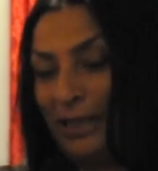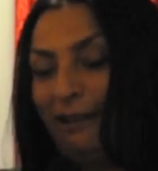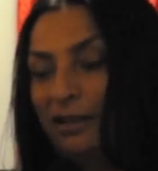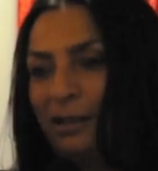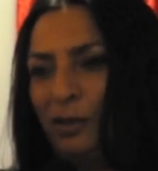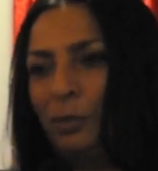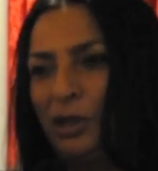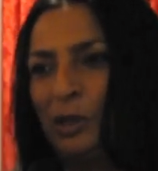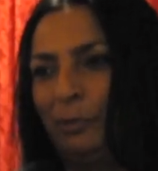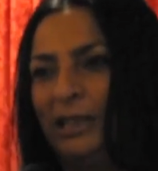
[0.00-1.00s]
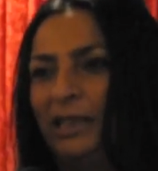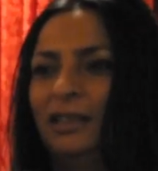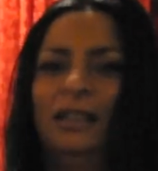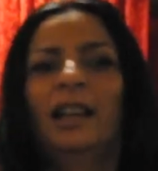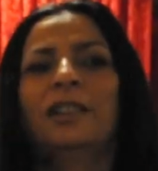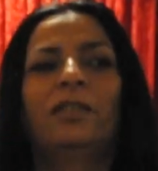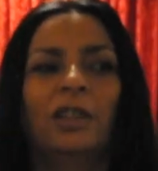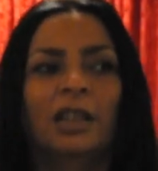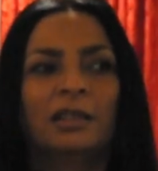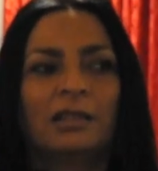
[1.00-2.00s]
characters would speak, kind of
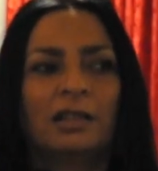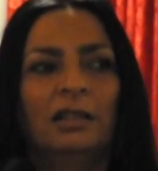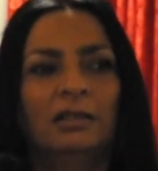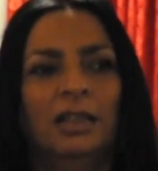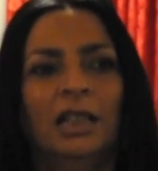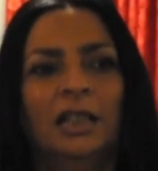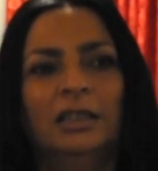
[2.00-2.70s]
thing. So